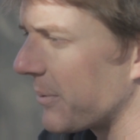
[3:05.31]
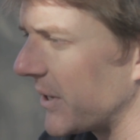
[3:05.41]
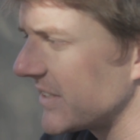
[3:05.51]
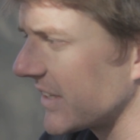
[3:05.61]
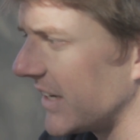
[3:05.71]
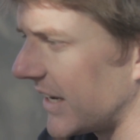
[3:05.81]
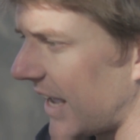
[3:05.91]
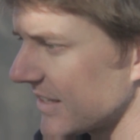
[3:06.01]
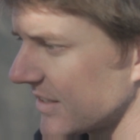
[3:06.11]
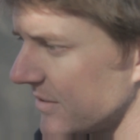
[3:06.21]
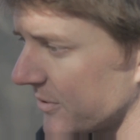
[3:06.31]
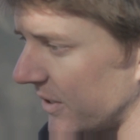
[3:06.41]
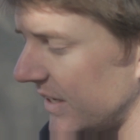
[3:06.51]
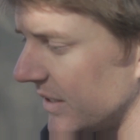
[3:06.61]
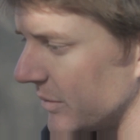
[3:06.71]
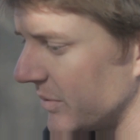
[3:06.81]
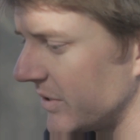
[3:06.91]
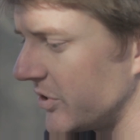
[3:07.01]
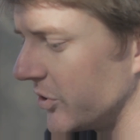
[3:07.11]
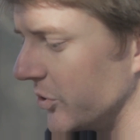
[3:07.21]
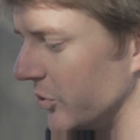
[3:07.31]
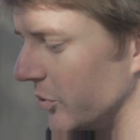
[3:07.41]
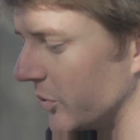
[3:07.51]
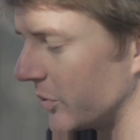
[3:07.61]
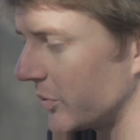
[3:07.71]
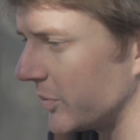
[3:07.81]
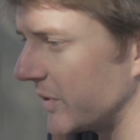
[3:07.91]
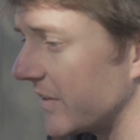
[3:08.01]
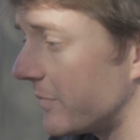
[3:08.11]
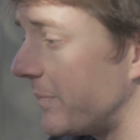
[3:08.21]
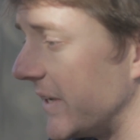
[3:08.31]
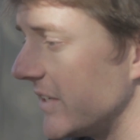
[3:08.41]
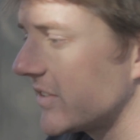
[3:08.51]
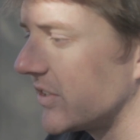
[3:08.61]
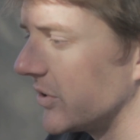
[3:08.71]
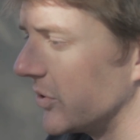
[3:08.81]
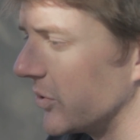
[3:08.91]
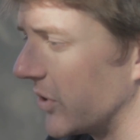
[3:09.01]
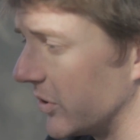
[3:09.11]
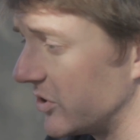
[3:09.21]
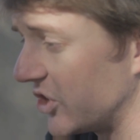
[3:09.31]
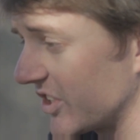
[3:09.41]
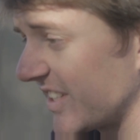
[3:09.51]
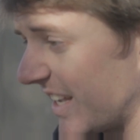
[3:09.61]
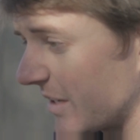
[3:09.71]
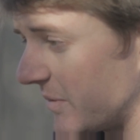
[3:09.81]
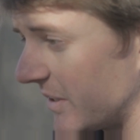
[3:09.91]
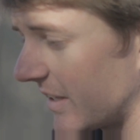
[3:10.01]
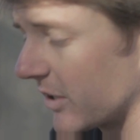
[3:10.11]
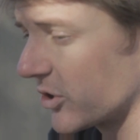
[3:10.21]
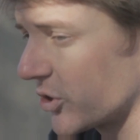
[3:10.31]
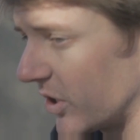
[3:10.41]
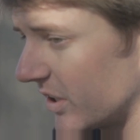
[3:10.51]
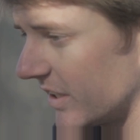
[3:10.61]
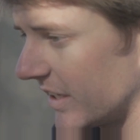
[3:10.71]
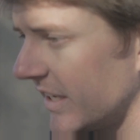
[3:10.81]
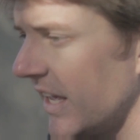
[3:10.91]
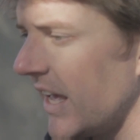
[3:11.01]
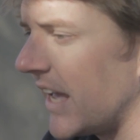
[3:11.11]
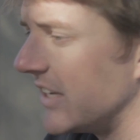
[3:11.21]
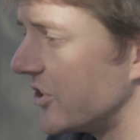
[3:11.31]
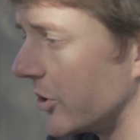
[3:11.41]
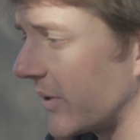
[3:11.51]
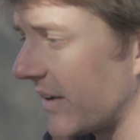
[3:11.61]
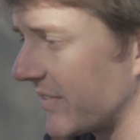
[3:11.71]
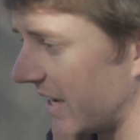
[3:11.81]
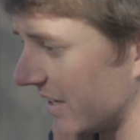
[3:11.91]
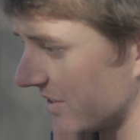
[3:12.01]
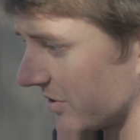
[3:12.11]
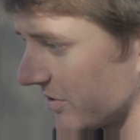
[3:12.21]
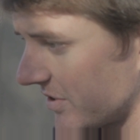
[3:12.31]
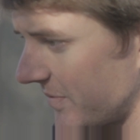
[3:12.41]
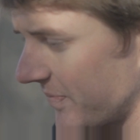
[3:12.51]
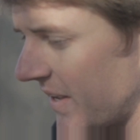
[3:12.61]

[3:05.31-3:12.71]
prayed to God asking for Him to give peace to those just like me that are struggling and don't have the answers.